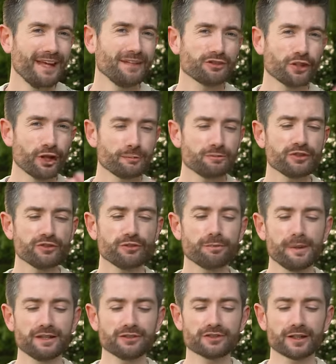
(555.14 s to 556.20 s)
in terms of
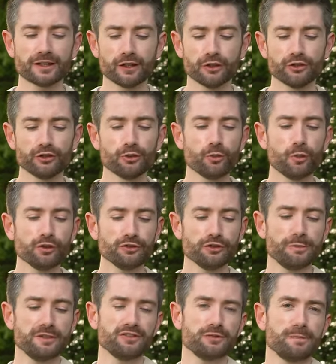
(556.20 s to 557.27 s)
spacing, you want
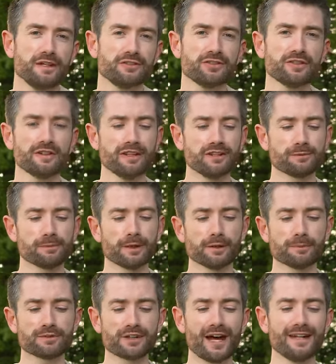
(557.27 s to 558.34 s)
to be spacing these
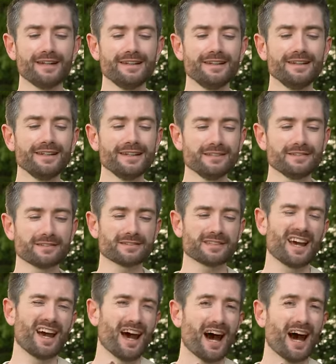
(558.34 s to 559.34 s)
bulbs at least,